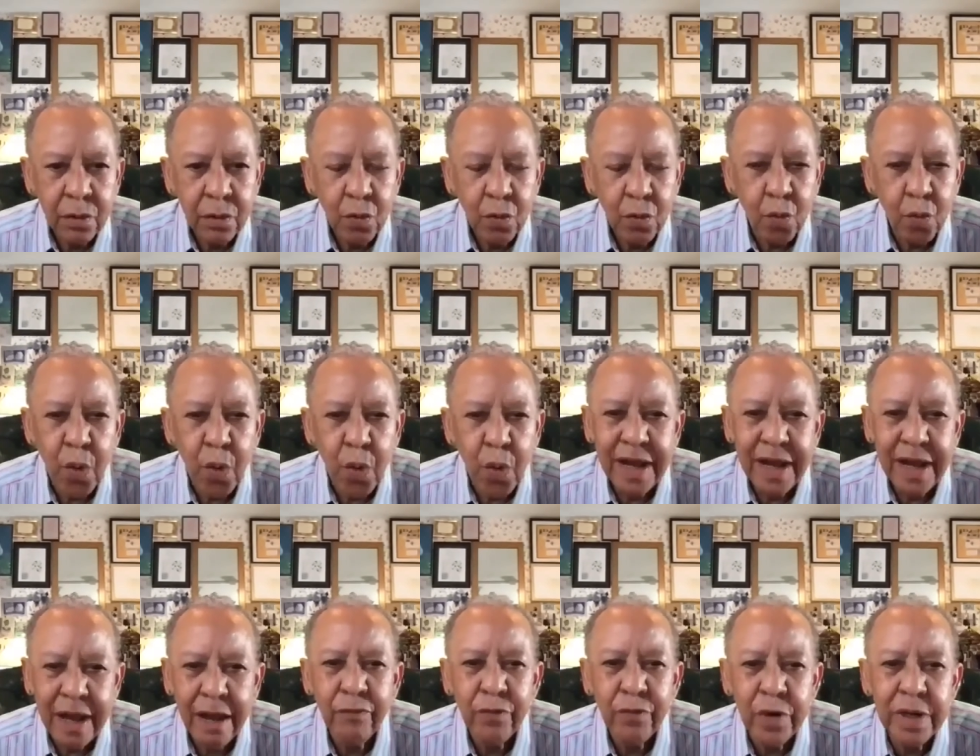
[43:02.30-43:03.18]

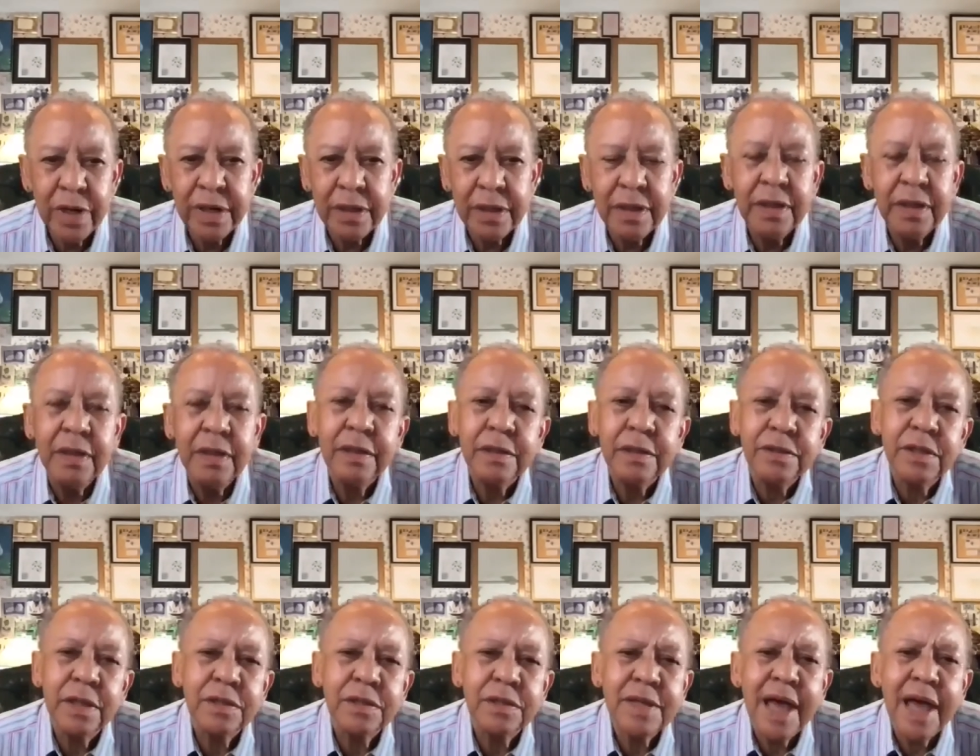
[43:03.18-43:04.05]
whatever it is
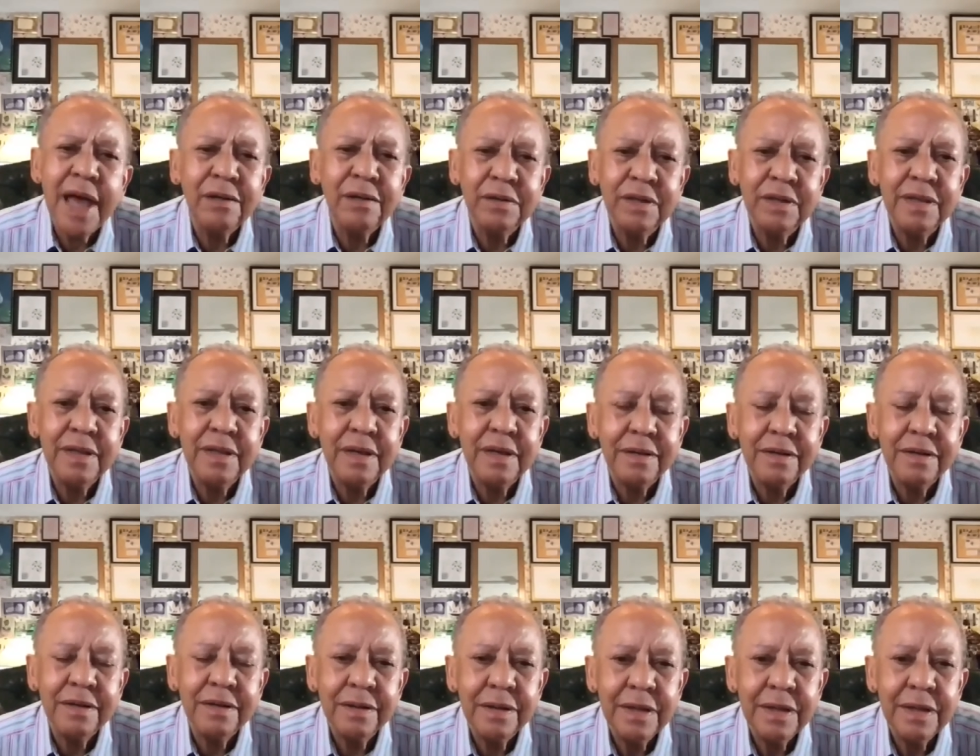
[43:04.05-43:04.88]
that's out there.